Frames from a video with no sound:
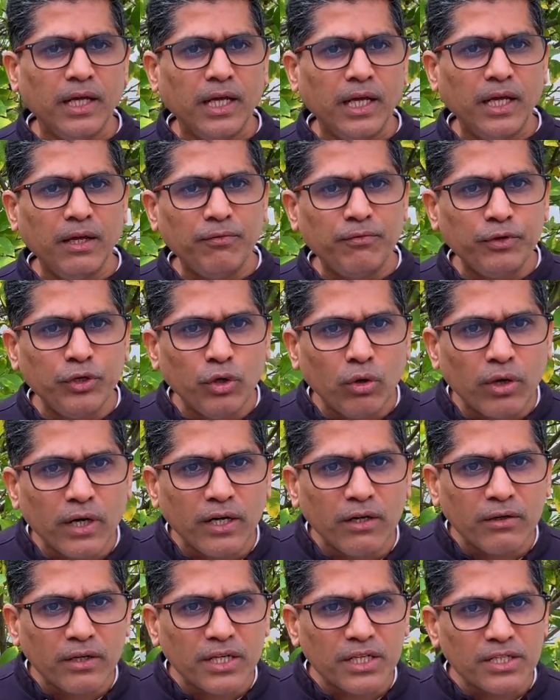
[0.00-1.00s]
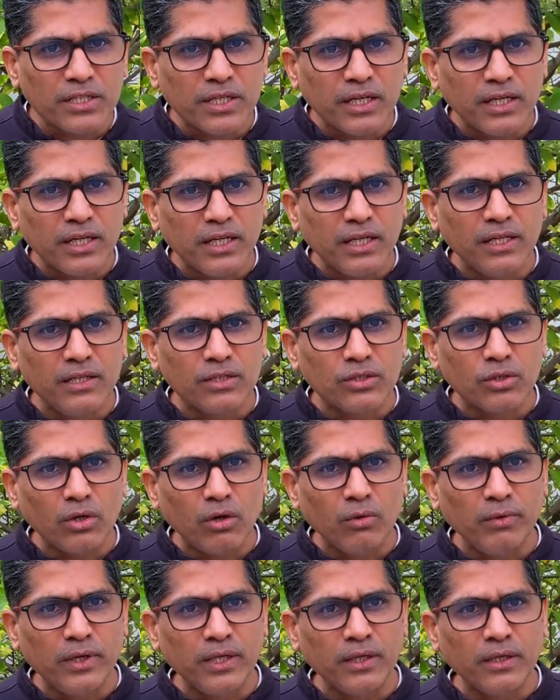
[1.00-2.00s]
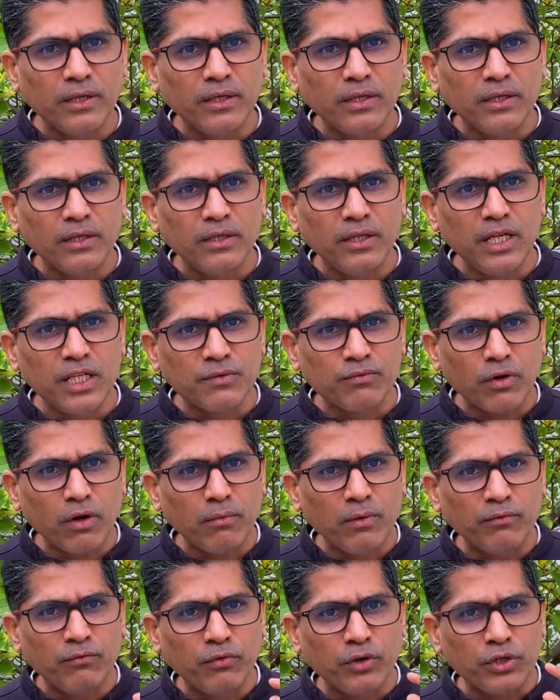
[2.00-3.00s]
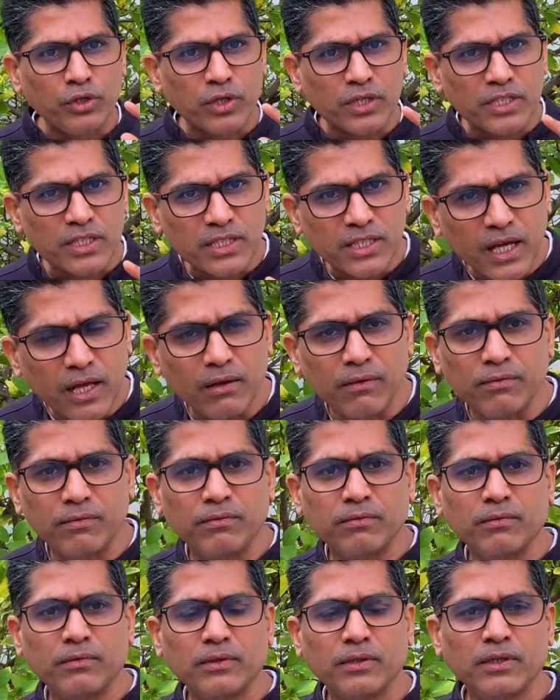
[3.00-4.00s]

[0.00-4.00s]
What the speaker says: If you're interested in solving these problems for yourself,